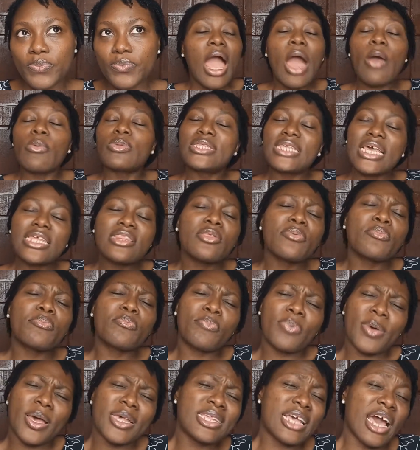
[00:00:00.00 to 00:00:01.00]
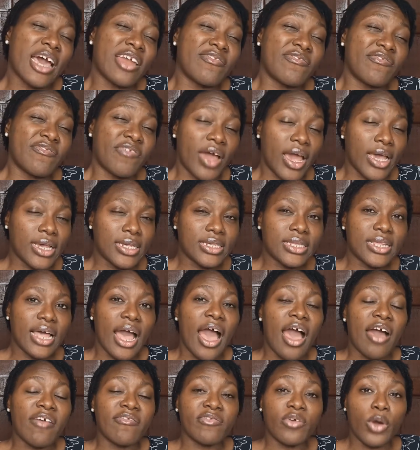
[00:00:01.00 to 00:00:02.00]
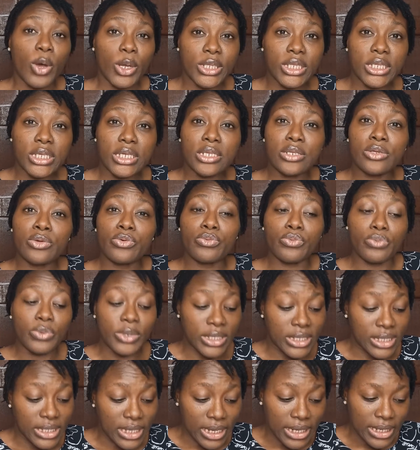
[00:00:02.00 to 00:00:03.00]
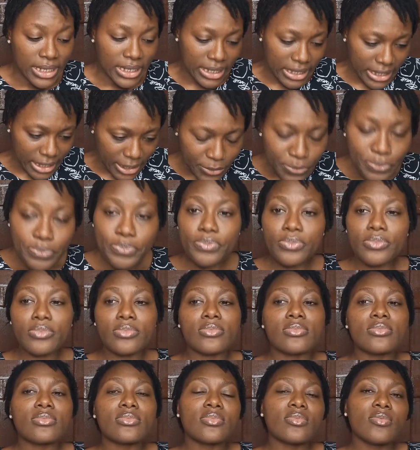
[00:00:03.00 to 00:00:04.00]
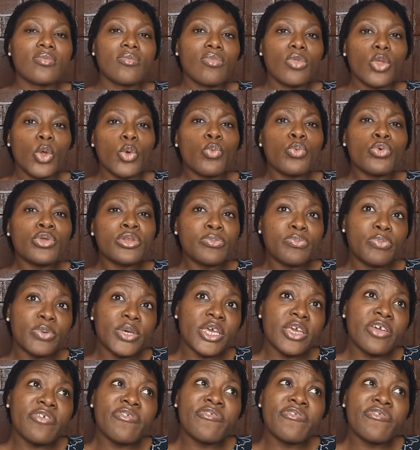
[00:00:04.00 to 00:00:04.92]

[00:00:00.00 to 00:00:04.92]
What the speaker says: I would say the best advice I have gotten recently would be